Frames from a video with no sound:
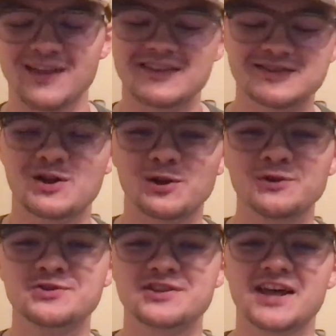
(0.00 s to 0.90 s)

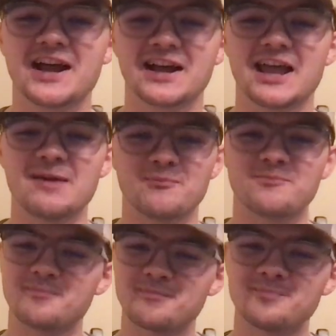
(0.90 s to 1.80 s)
conclusion that I
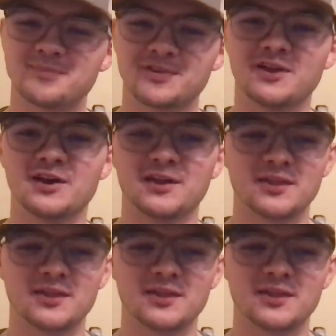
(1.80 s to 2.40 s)
came to